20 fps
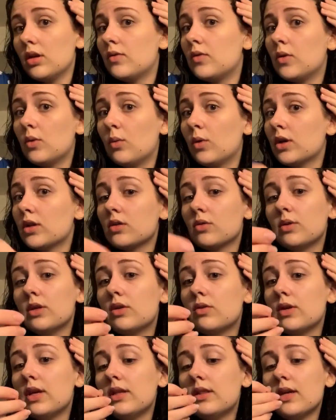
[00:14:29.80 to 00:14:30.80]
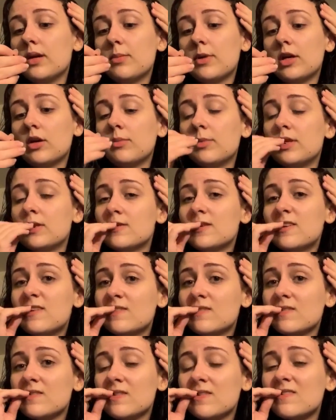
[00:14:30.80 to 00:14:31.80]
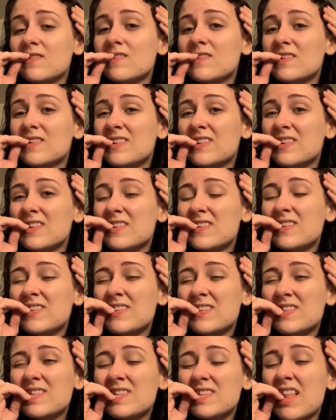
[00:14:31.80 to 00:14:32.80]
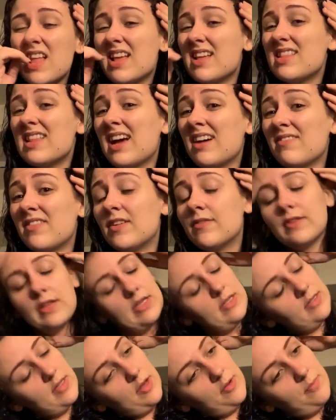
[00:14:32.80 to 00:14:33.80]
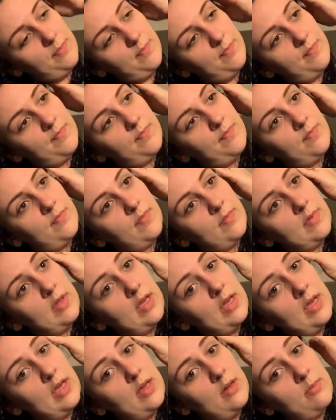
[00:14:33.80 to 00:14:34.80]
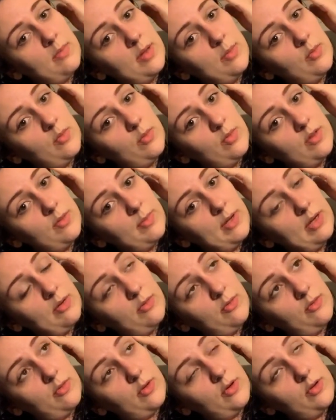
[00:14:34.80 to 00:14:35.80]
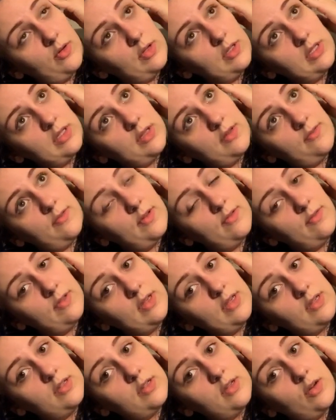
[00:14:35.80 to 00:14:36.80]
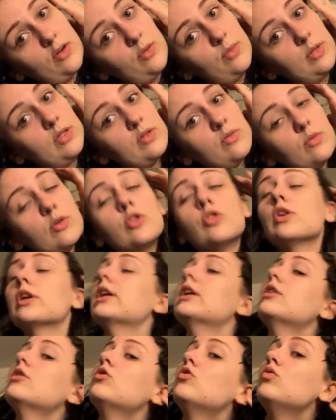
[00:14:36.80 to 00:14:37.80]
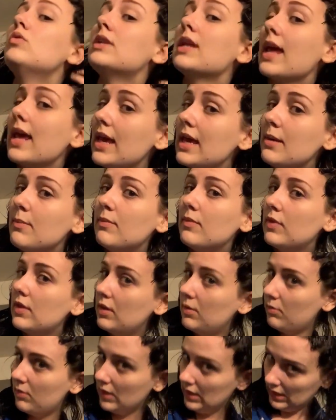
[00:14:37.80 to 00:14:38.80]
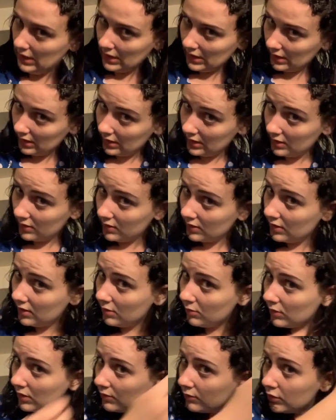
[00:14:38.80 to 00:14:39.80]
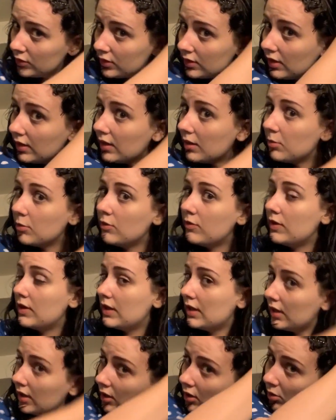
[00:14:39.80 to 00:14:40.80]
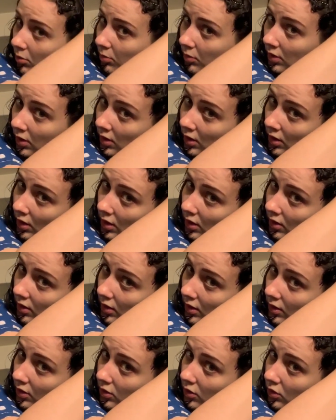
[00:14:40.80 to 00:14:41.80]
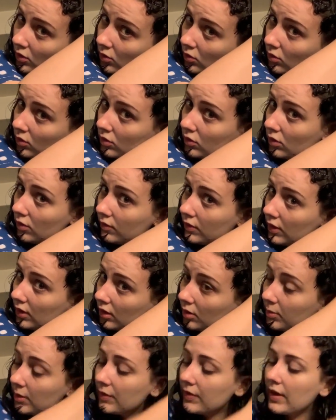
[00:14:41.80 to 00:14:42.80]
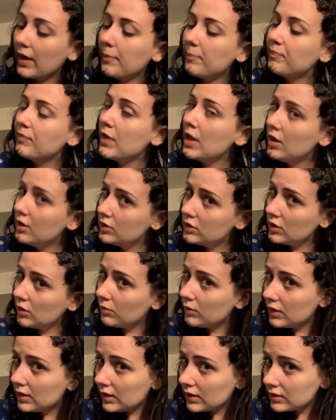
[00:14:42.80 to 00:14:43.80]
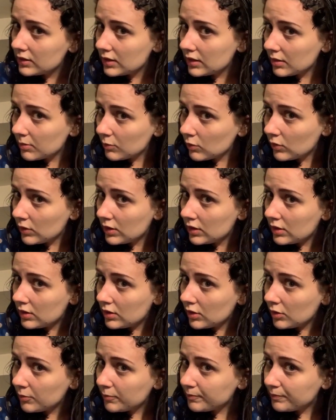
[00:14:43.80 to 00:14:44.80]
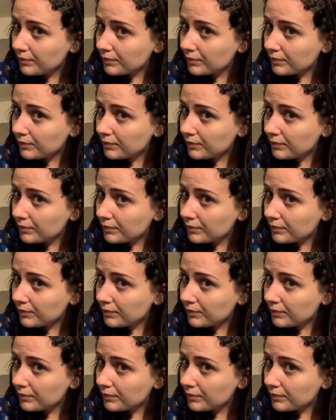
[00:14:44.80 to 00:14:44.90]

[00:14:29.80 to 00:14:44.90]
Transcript: If you want to recreate that, by all means do. Not 50s though. People with spiral curls in the 50s always were trying to tame them. In case anyone ever saw that movie, The Help, they do sort of talk about that. So the next thing I'm going to do,